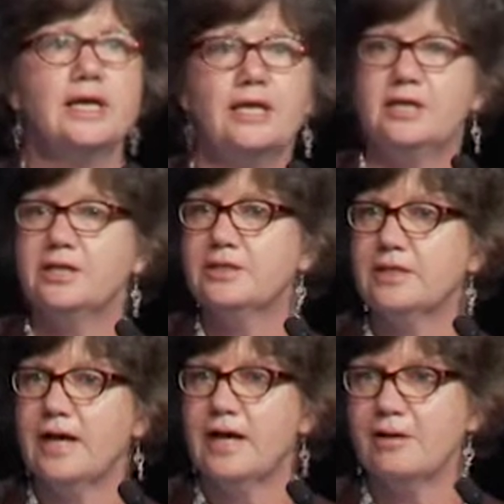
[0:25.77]

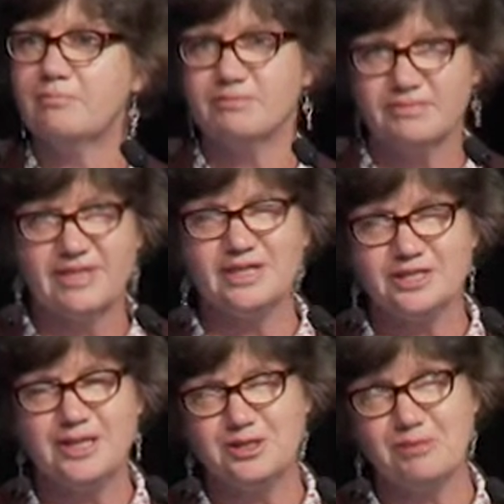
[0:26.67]

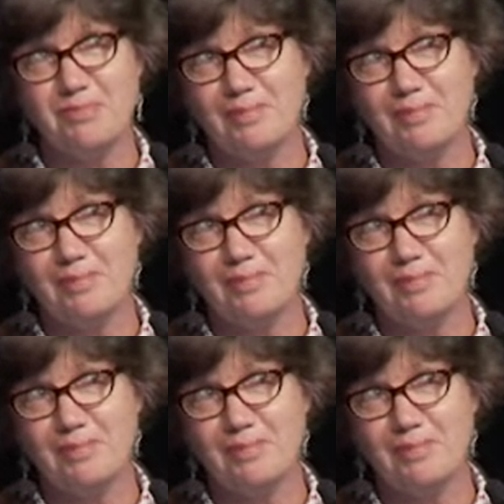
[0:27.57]
teach them